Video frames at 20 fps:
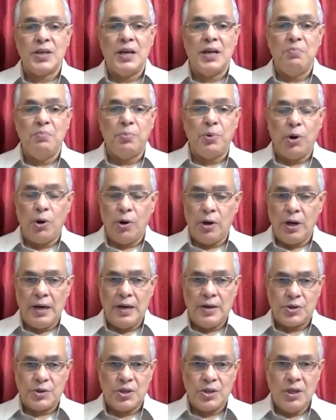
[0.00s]
and
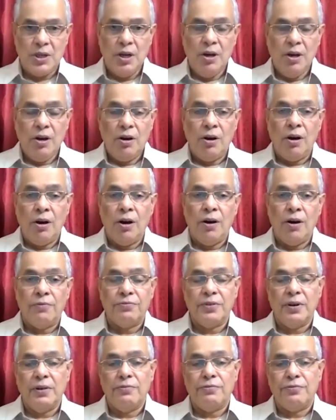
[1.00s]
importance of
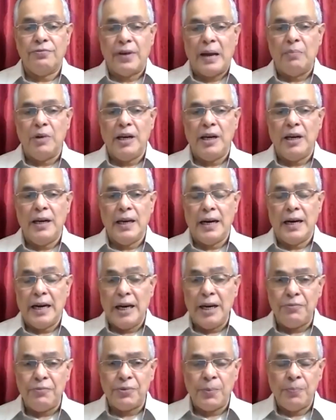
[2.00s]
family
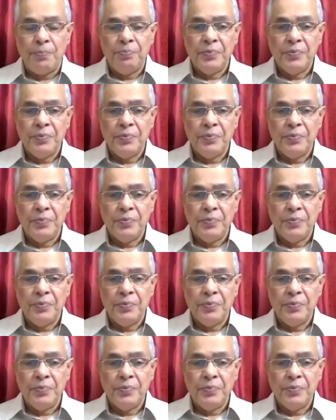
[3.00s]
life.